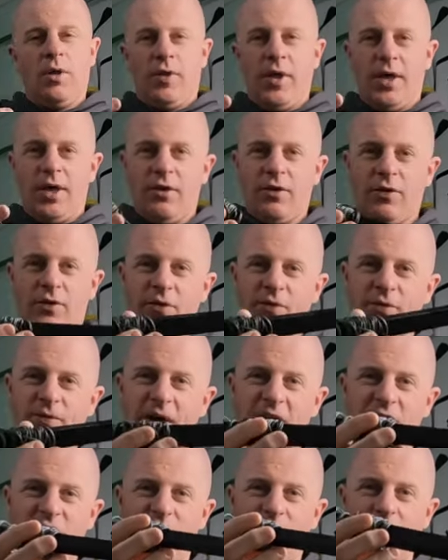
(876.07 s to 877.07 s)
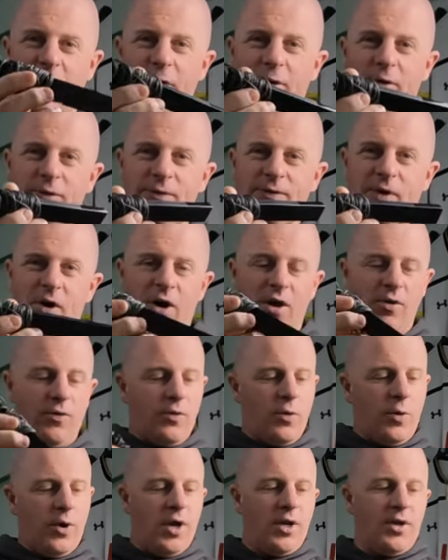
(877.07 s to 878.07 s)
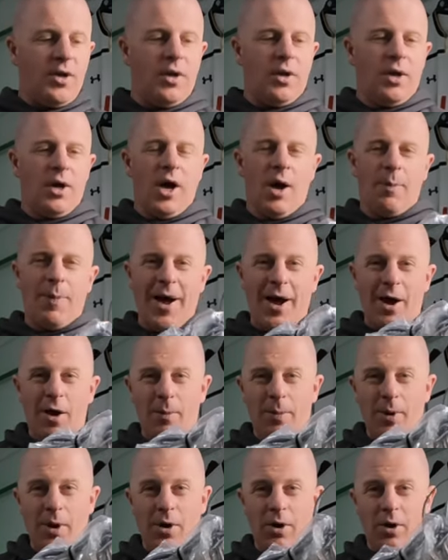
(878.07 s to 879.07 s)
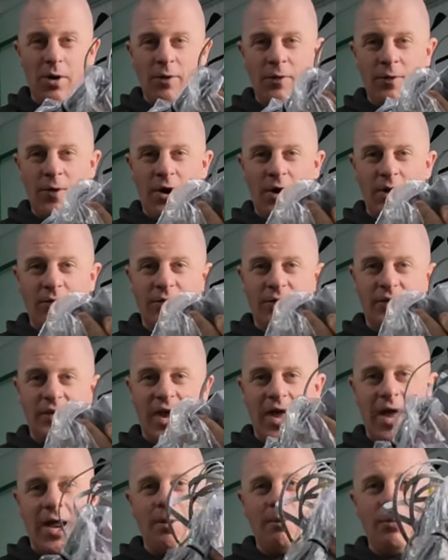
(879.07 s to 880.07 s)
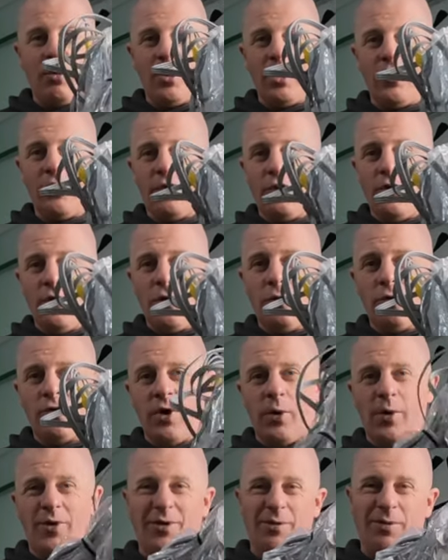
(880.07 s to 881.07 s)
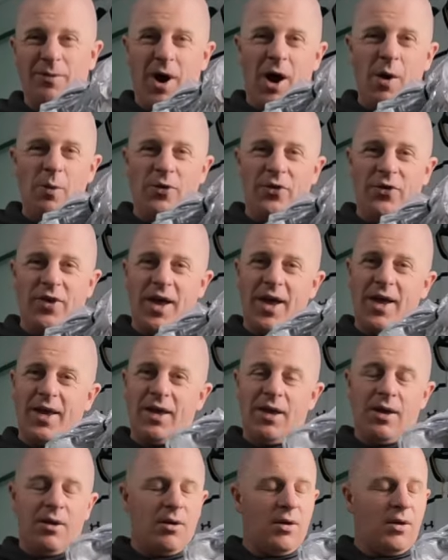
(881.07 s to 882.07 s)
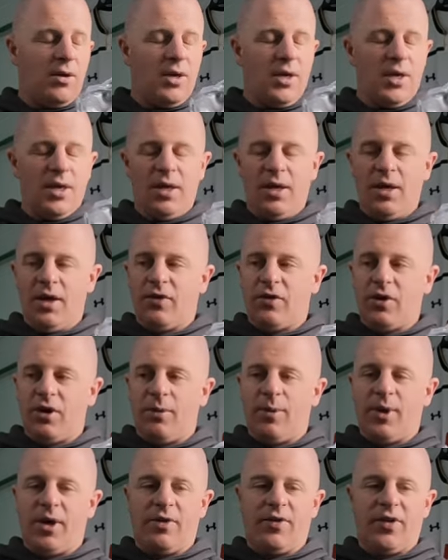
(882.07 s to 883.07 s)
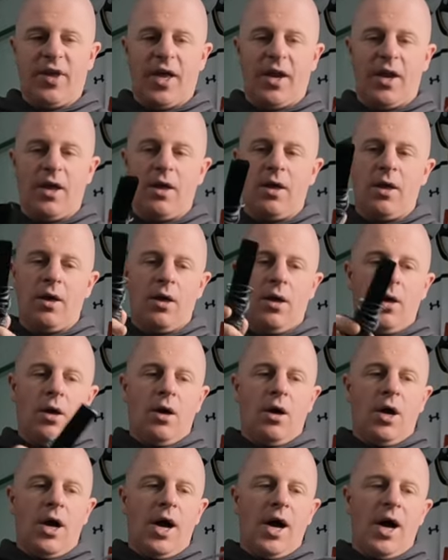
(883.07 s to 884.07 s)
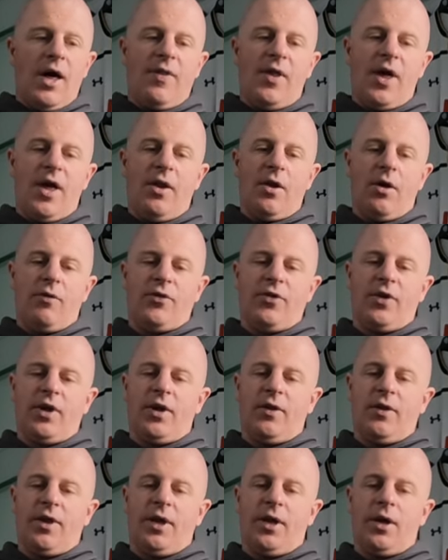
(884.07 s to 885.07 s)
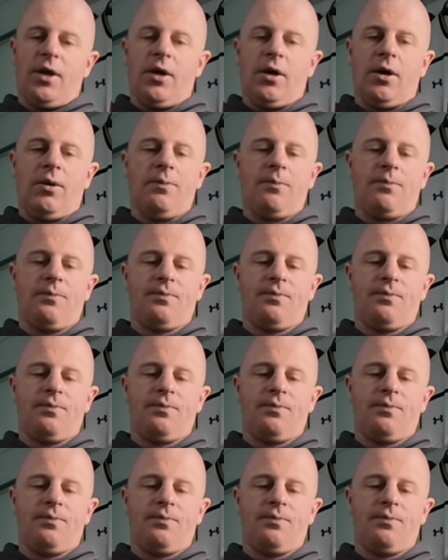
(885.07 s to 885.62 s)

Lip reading: These fetch around 5 quid, a power block 5 to 10, but it's new, so it's a, I would say it's going to be a tenner, and then obviously the